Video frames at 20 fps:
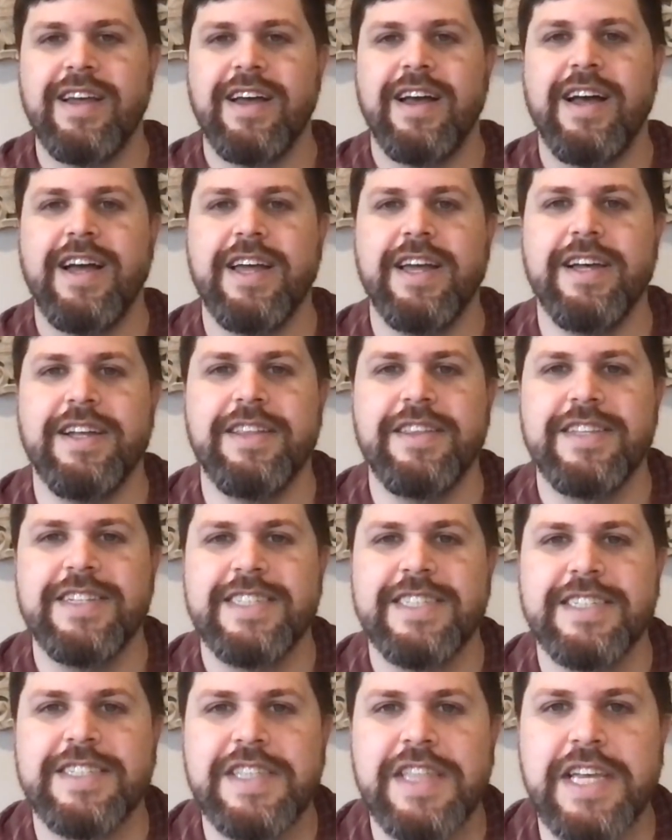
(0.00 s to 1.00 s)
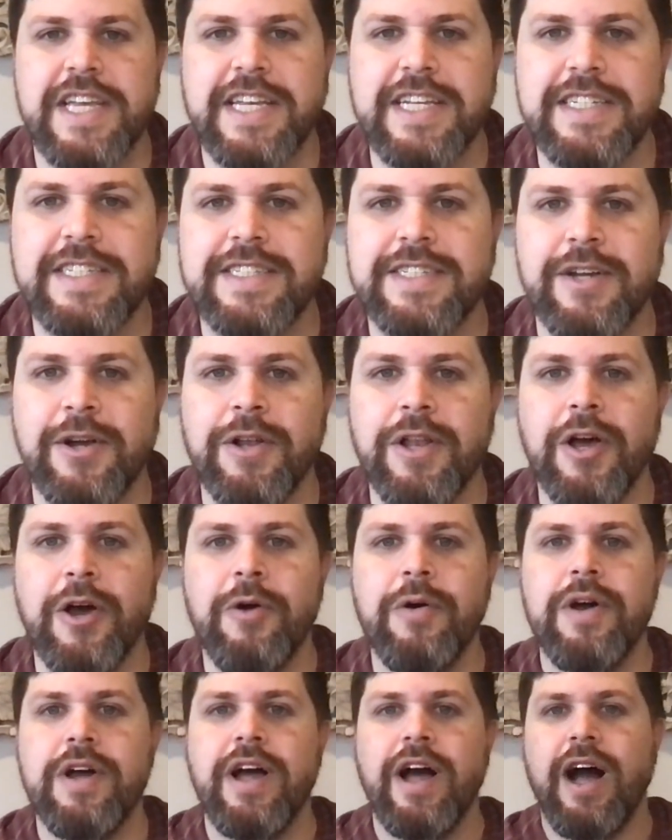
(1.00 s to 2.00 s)
Hi, this is Thinking
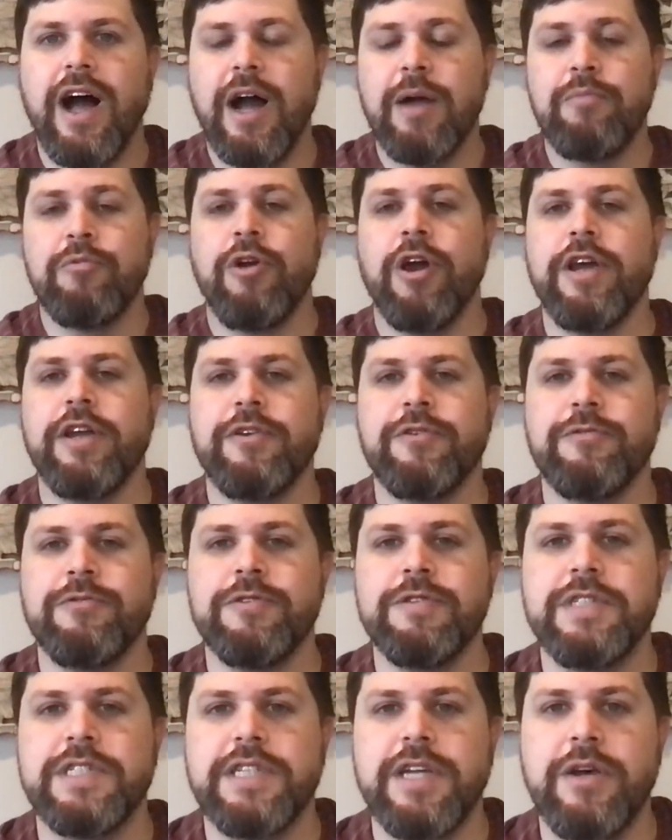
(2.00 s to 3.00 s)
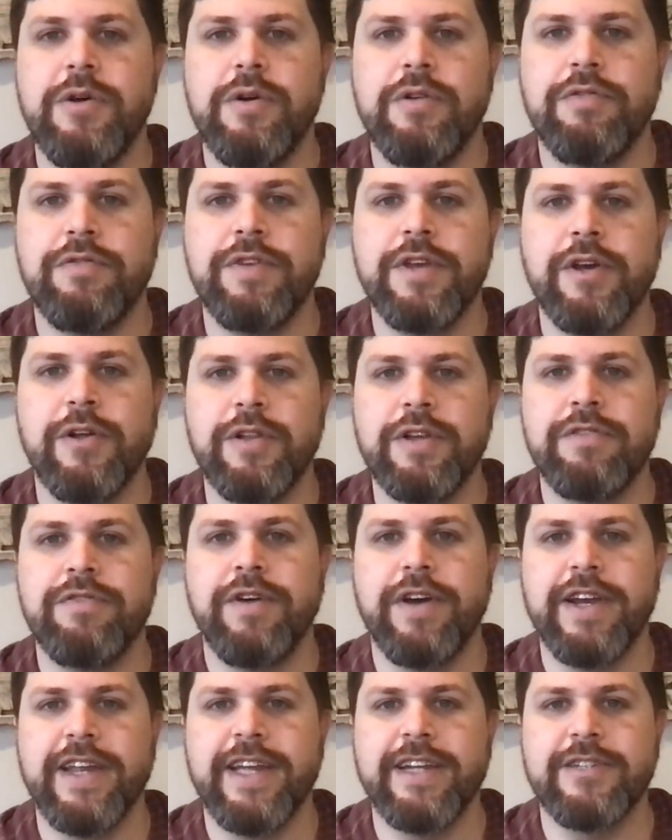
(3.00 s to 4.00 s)
Solo. I'm Ryan DeRusso, a fee-only
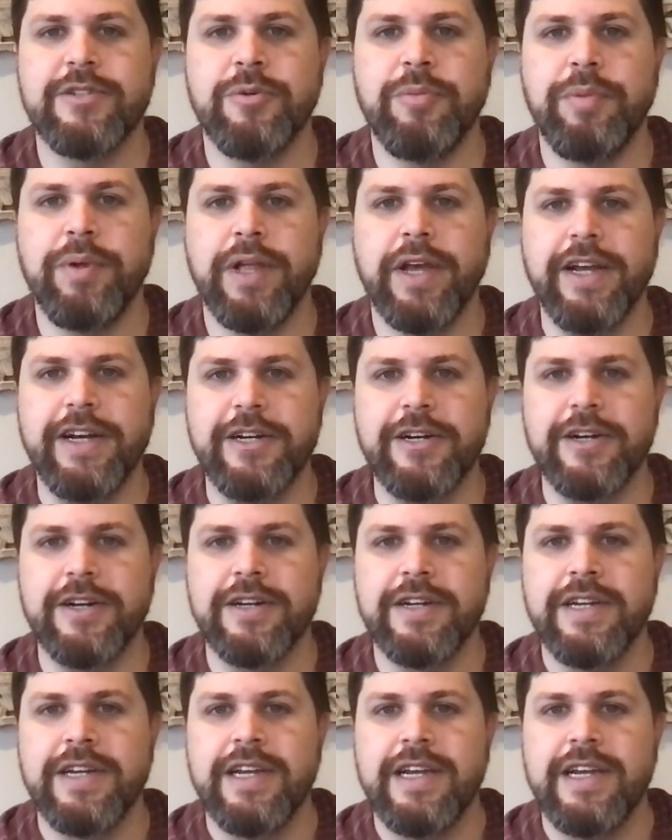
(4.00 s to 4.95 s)
financial planner.